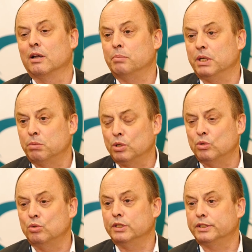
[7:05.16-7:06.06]
people
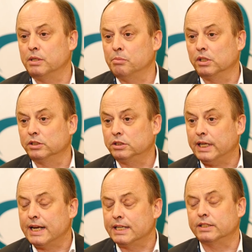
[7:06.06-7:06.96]
do similar
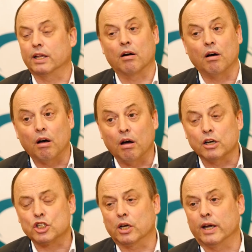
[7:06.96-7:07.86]
things. There are
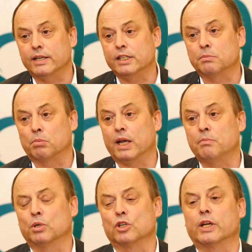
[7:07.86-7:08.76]
Chinese brain
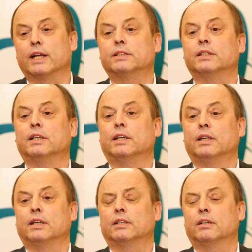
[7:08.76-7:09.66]
projects
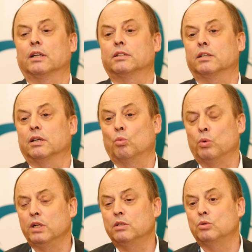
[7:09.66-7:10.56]
that
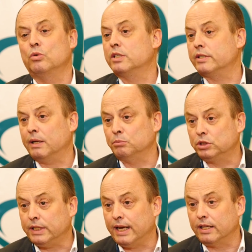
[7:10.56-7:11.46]
will do the same
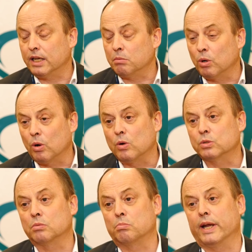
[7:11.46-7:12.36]
thing. They will
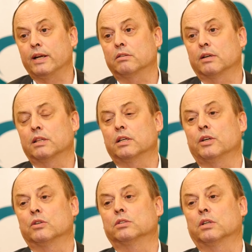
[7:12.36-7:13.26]
also bring together
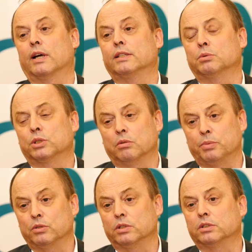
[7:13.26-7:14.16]
neuroscience with
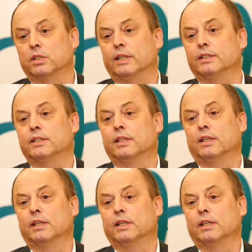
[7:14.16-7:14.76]
computer science.